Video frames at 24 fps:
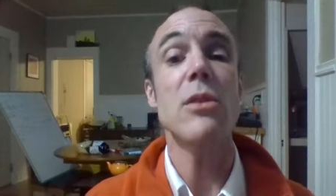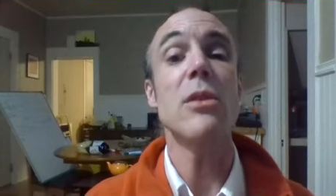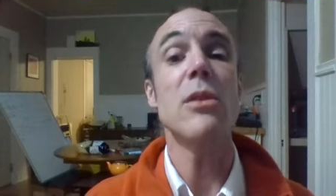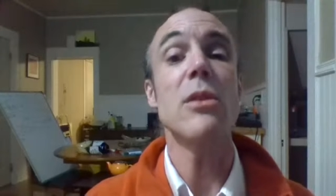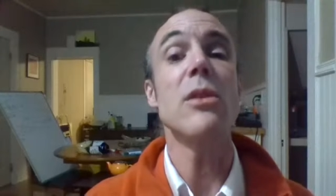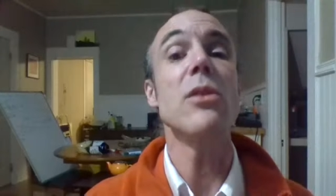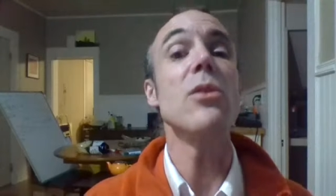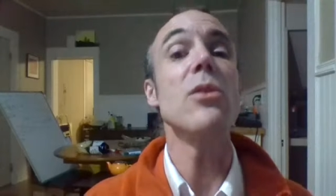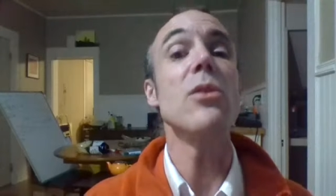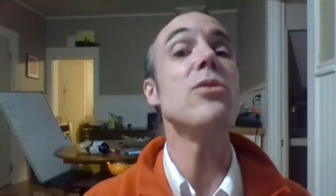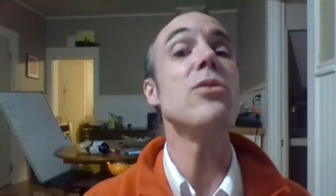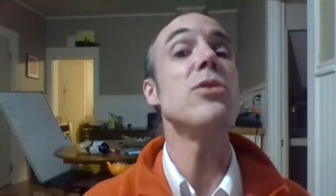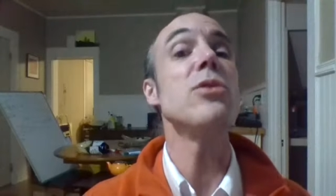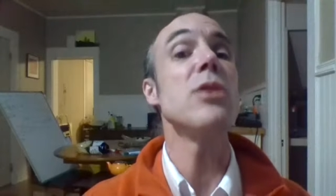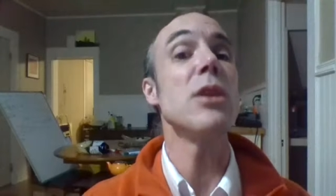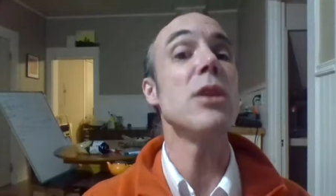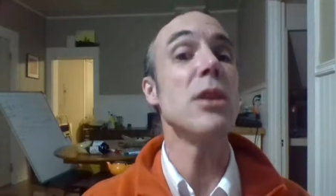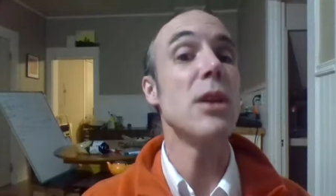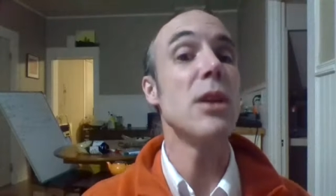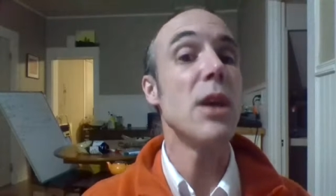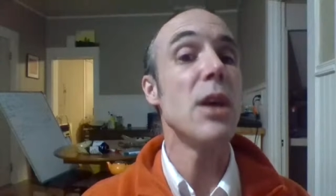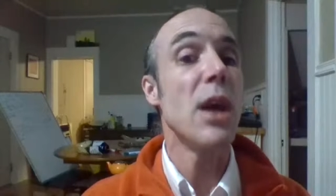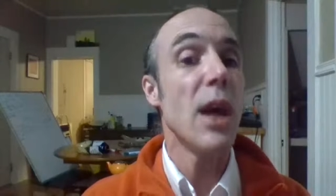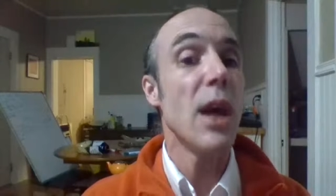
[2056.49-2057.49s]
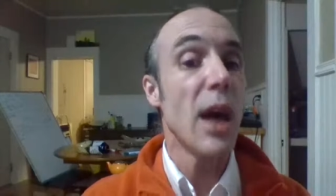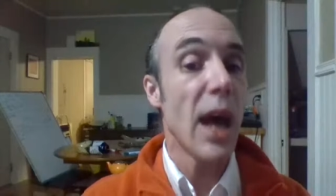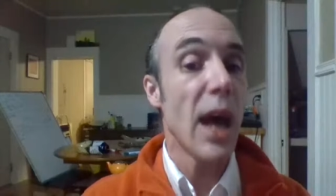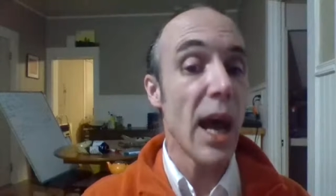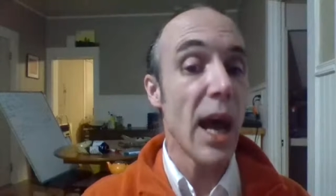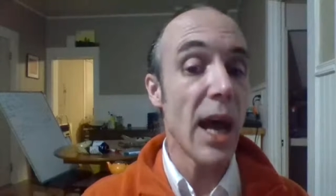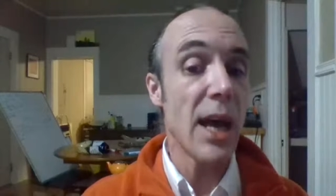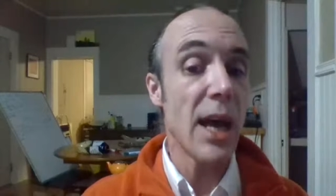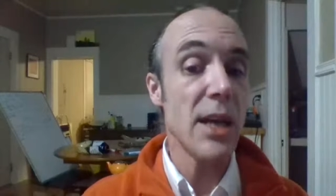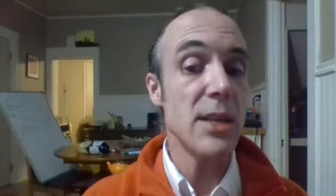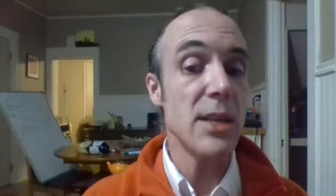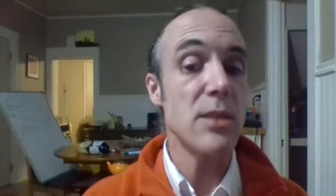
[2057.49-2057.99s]
delusion
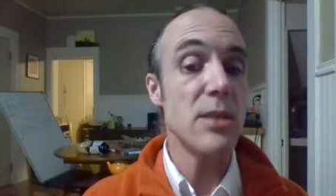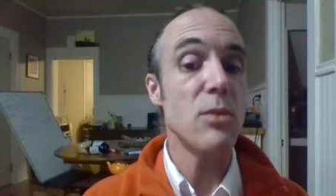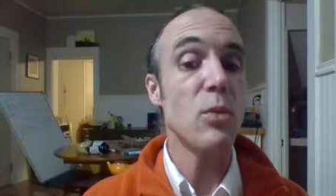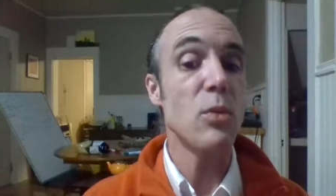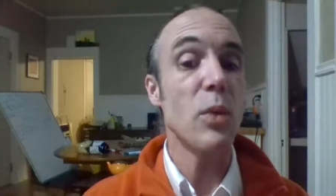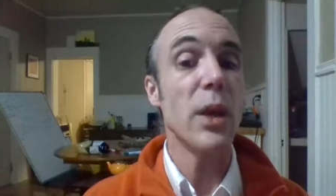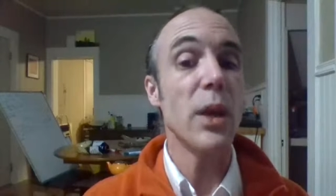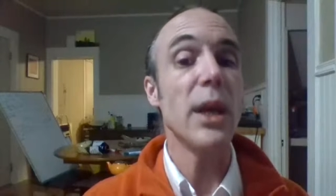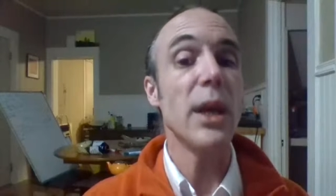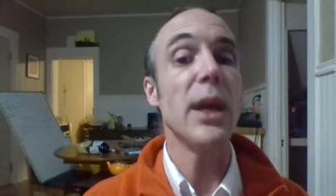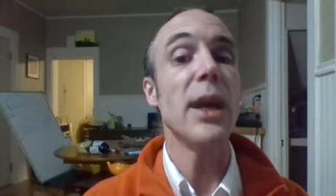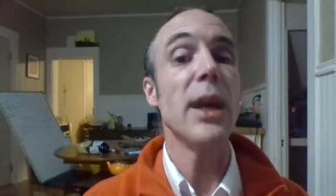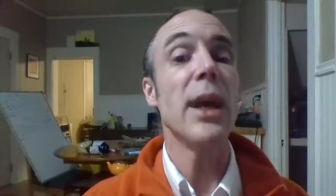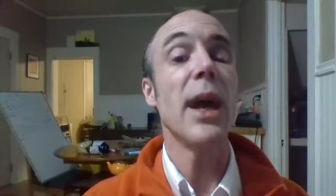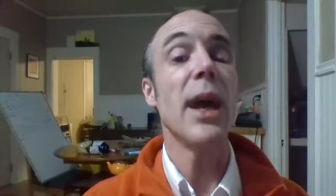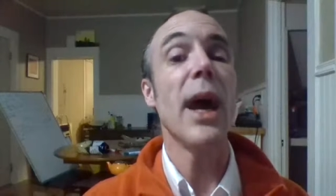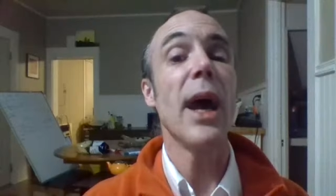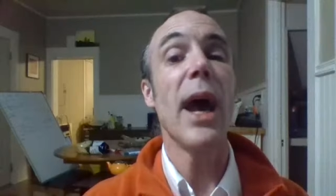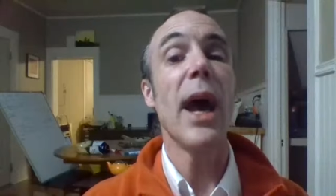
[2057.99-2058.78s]
have we